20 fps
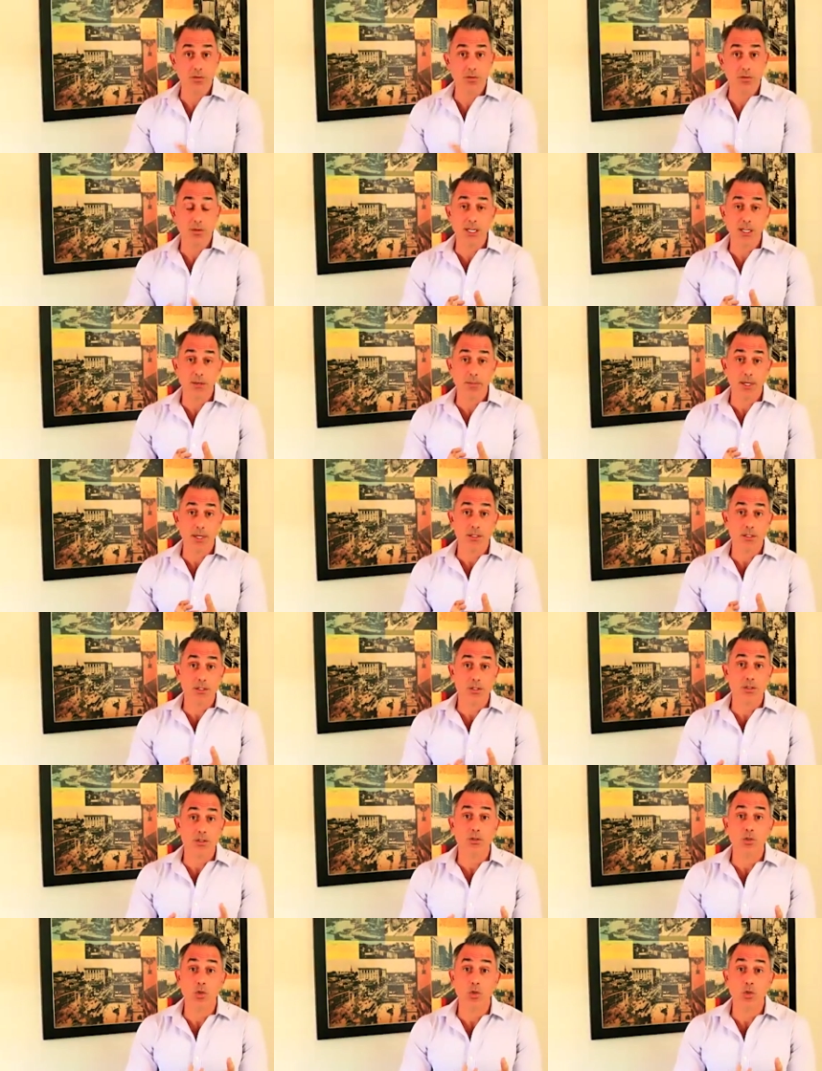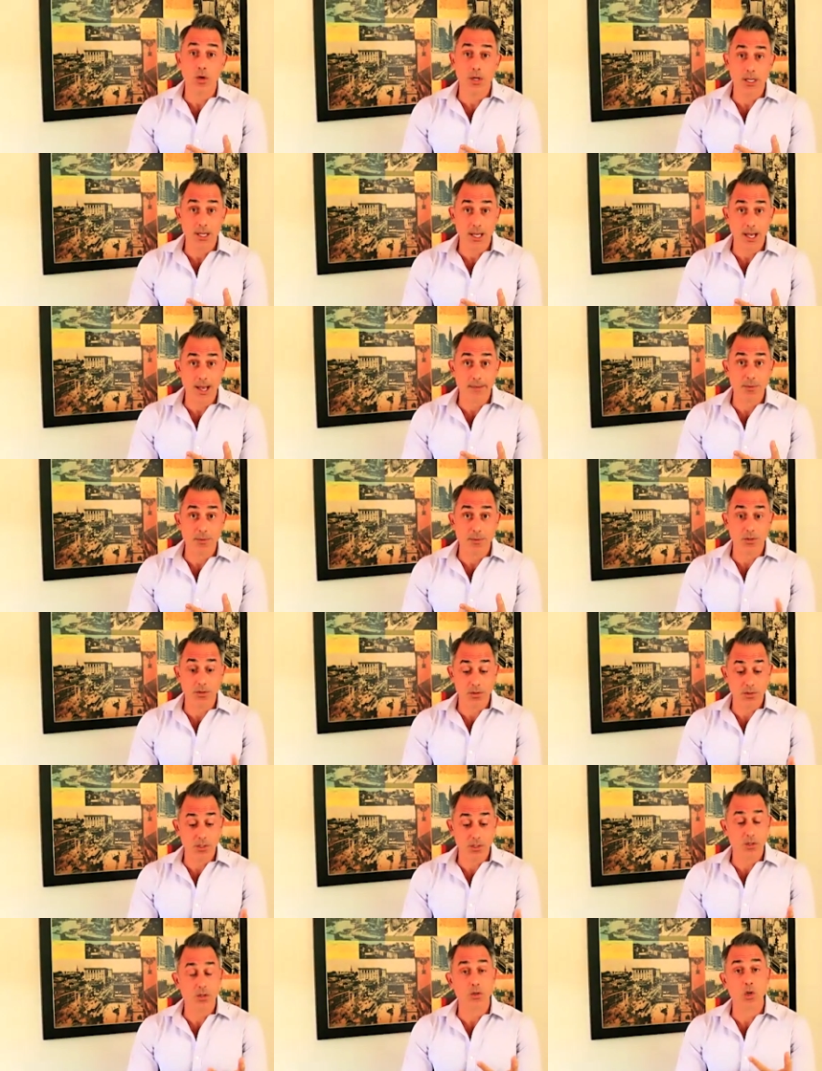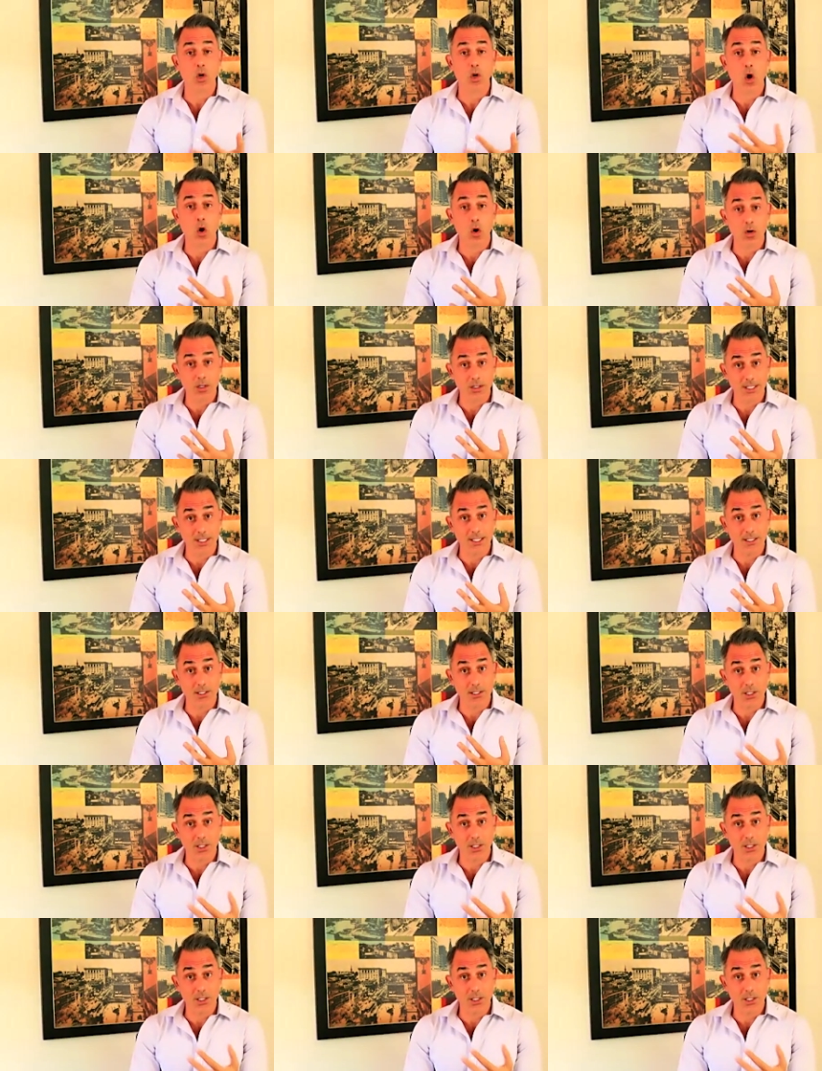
ligaments, joint capsules, cartilage,